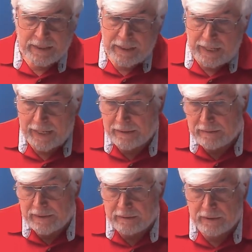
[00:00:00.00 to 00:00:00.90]

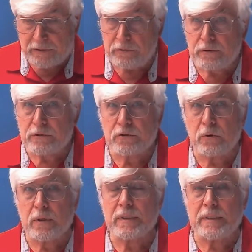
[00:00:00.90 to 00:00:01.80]
And there are huge
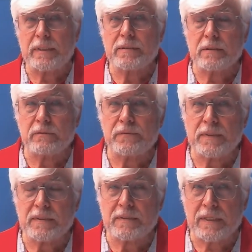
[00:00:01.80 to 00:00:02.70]
quantities of this